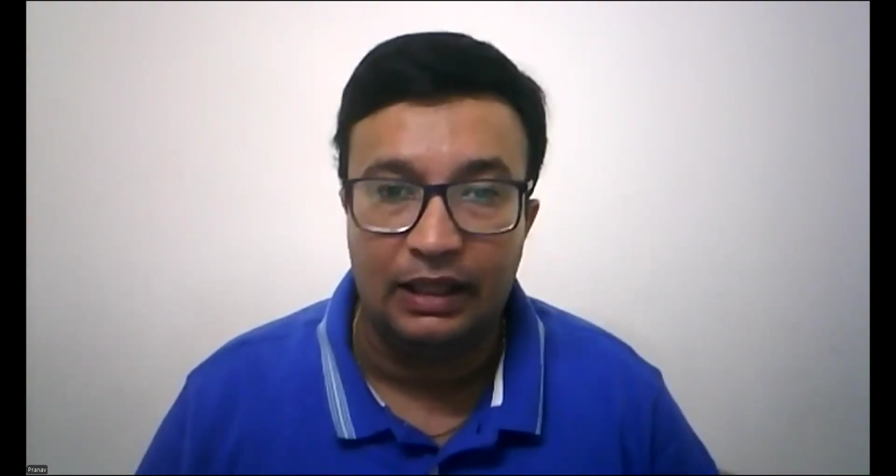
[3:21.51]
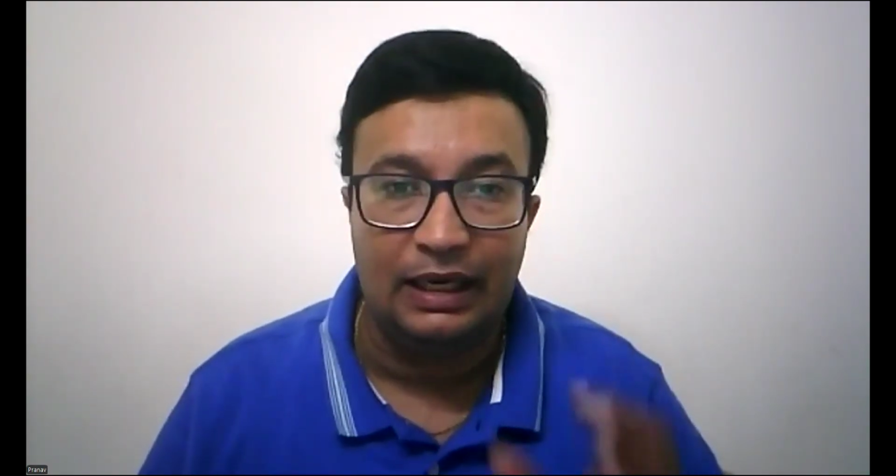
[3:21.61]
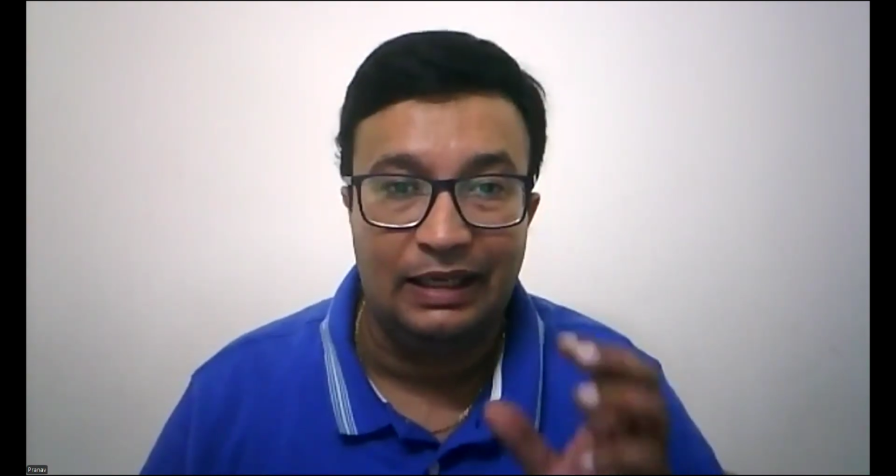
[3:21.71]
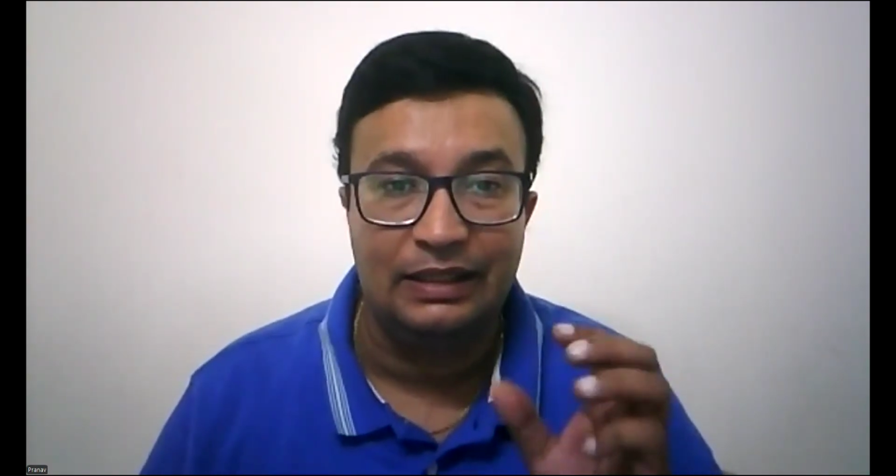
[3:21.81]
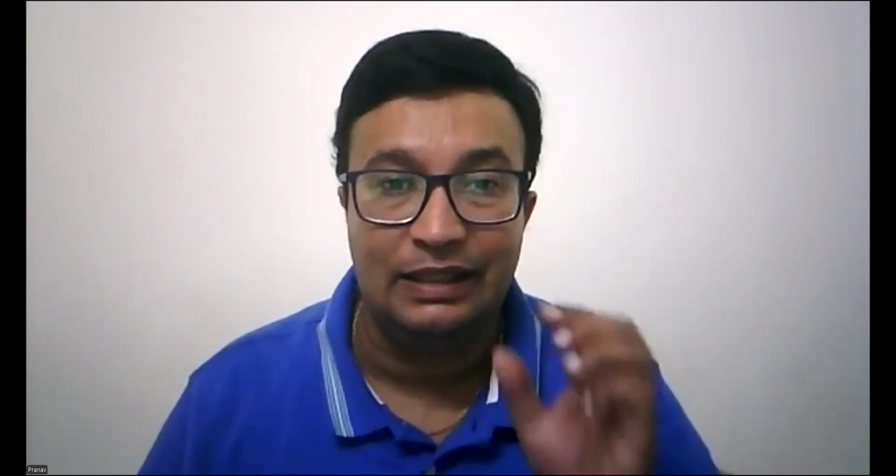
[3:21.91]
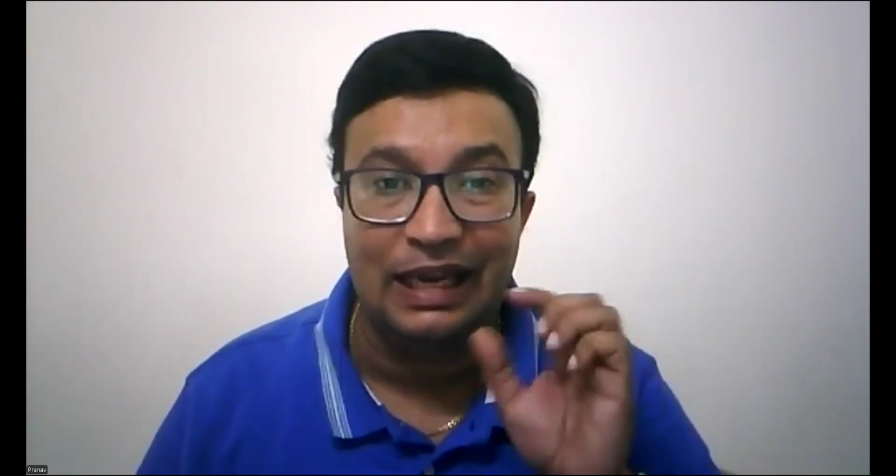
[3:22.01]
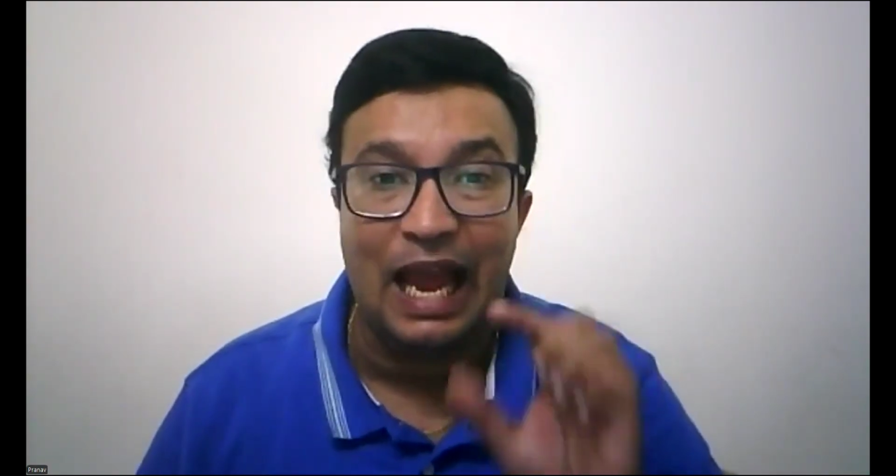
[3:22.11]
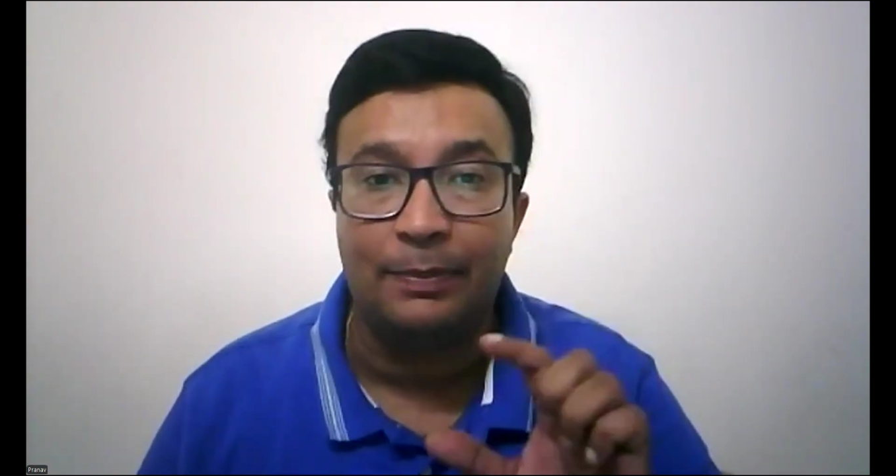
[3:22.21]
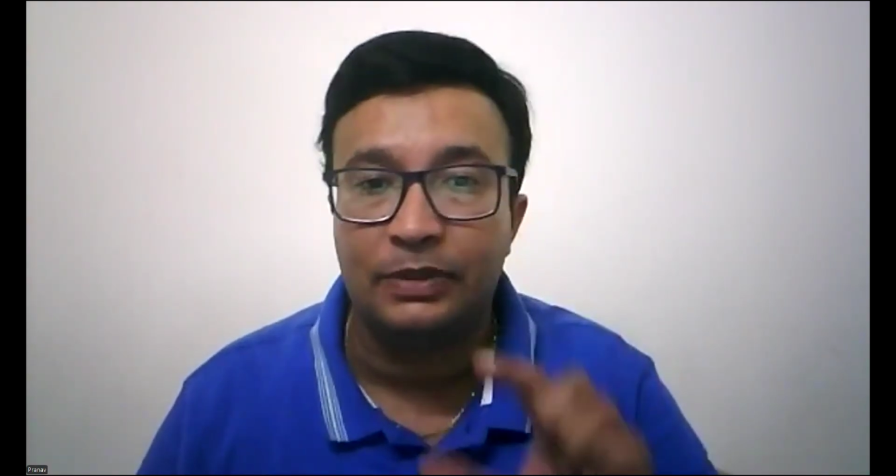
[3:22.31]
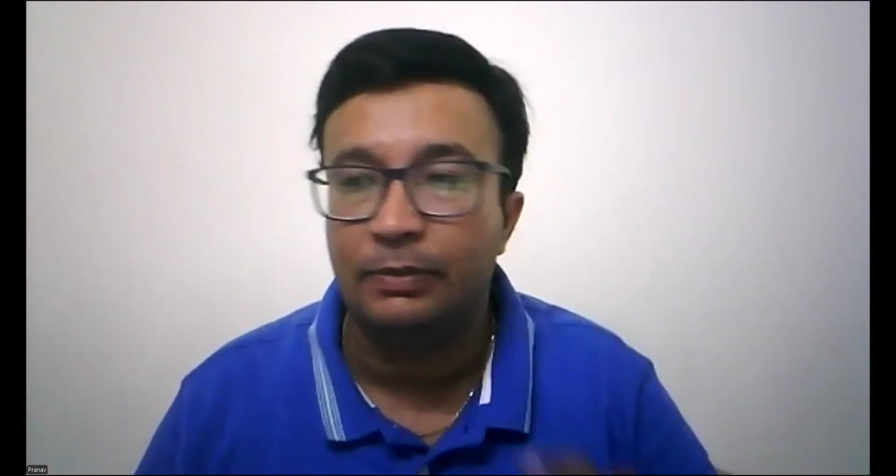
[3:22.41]
that is
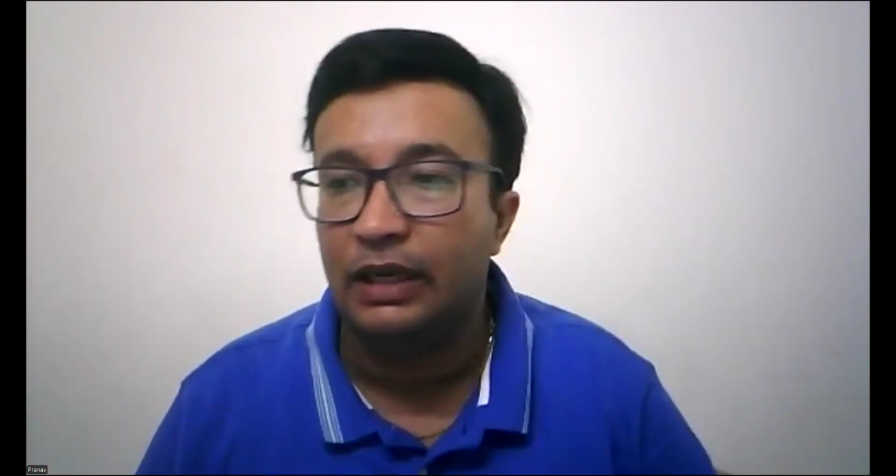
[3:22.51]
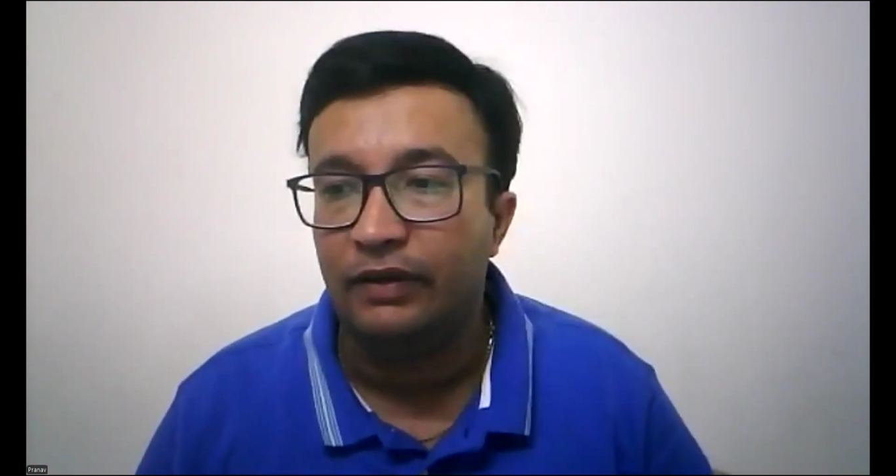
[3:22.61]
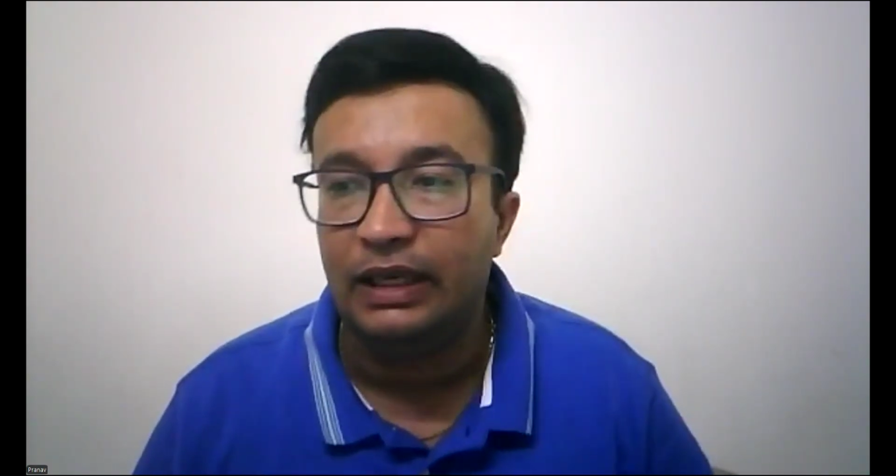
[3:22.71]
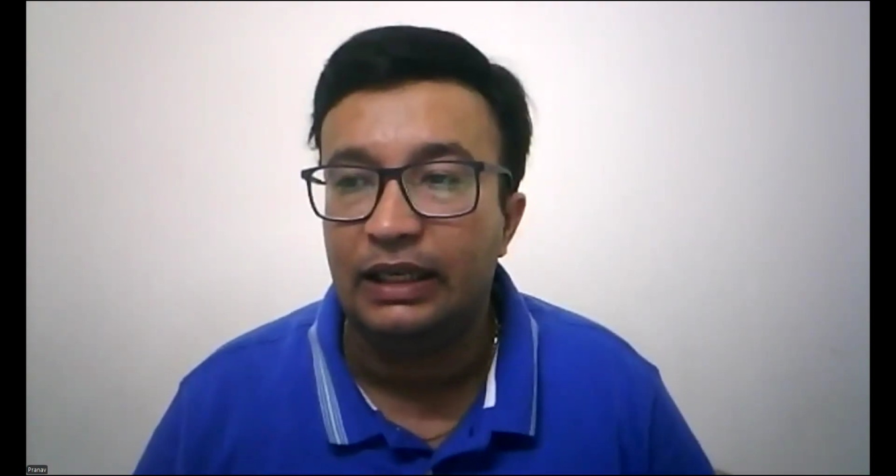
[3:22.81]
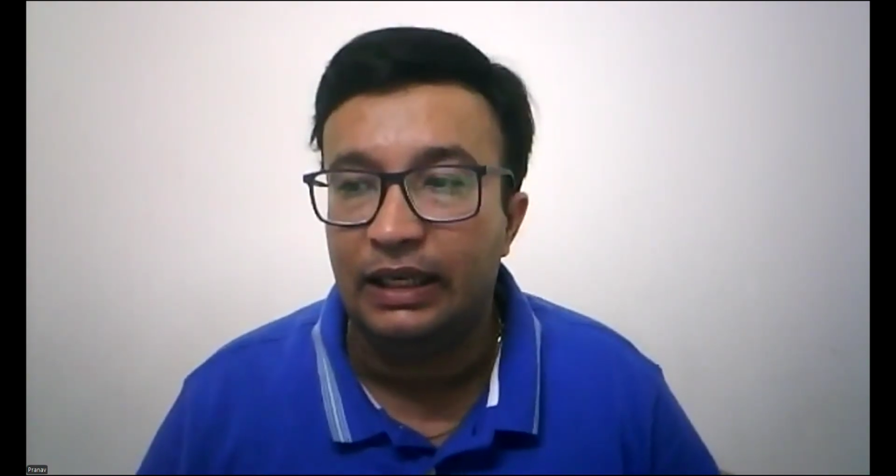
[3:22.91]
gaps between